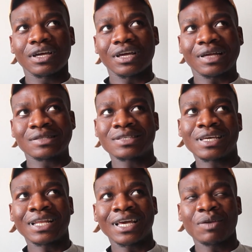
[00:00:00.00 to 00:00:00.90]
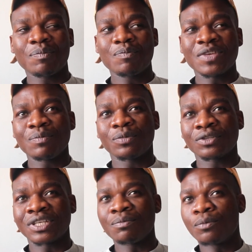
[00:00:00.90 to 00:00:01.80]
I'd say like
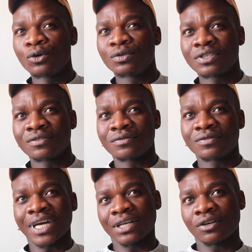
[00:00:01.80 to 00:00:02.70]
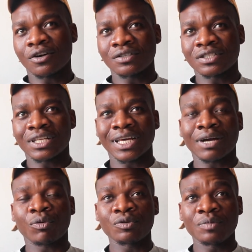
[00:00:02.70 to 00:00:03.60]
people emotive kind of content. Like I
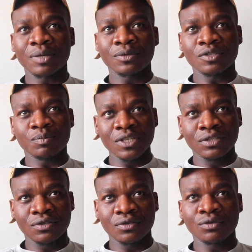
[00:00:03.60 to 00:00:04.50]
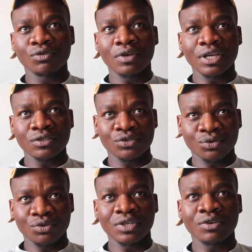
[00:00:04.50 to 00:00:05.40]
want to be able to speak to you, create a
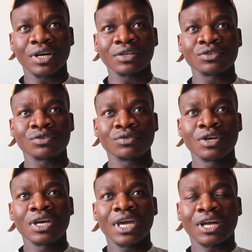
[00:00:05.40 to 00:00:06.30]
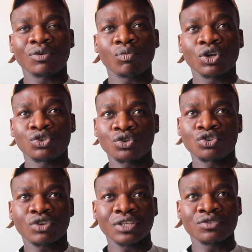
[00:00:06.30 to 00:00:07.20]
story around you and what you're
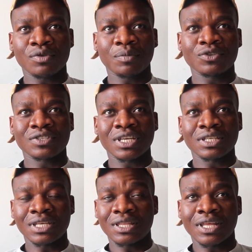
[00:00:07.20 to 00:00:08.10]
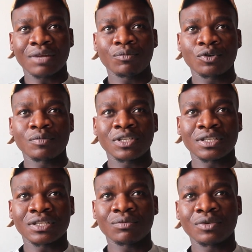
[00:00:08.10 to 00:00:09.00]
trying to represent in that moment,
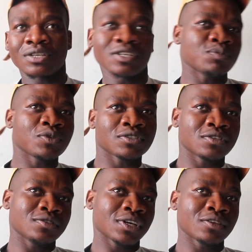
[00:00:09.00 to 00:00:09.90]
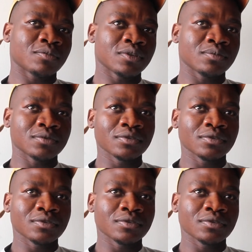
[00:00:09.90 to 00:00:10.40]
and then we can express it to other people.